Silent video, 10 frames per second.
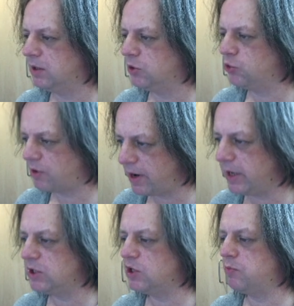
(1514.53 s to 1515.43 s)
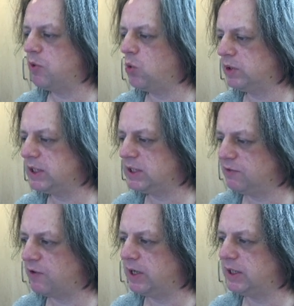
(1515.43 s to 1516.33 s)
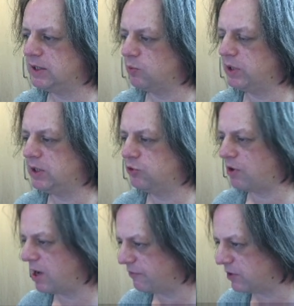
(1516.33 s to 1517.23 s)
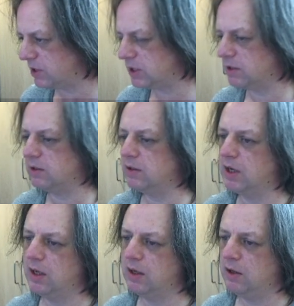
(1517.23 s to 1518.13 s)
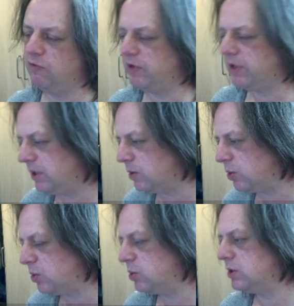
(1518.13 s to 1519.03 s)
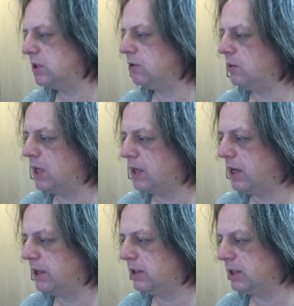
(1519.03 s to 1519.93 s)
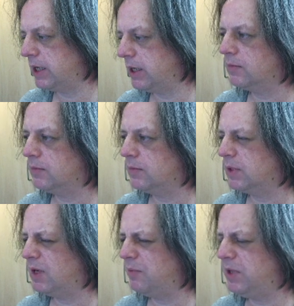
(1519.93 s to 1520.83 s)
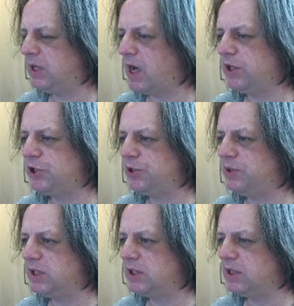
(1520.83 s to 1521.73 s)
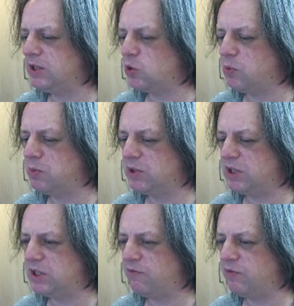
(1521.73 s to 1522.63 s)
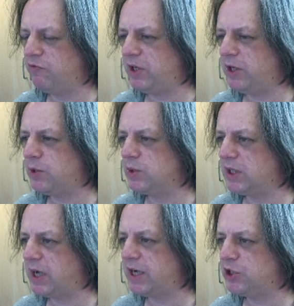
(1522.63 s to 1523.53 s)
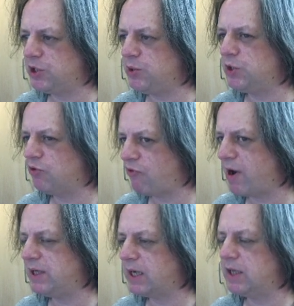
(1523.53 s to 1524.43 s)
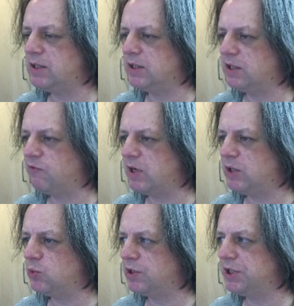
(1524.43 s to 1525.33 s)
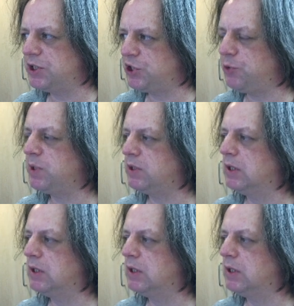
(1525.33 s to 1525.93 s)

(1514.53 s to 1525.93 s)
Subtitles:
trying to support this device with drivers and videos and all that kind of thing. I mean, the attitude is that it's almost as if the video is an excuse to rant against the device, which is stupid.